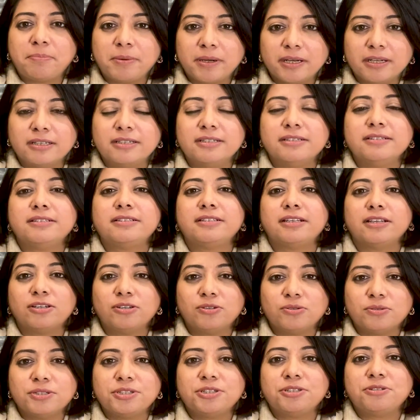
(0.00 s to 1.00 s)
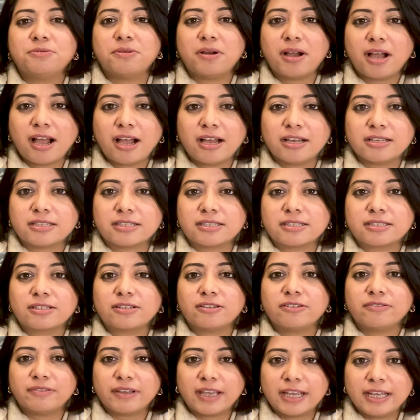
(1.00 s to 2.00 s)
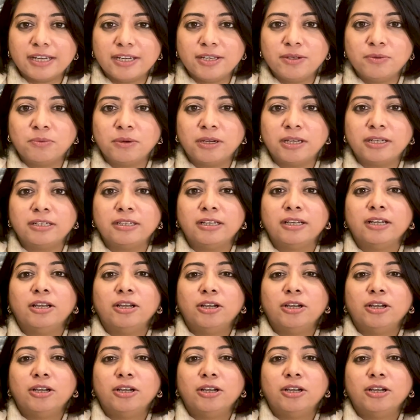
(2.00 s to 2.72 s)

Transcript: uncles are going to ask of anyone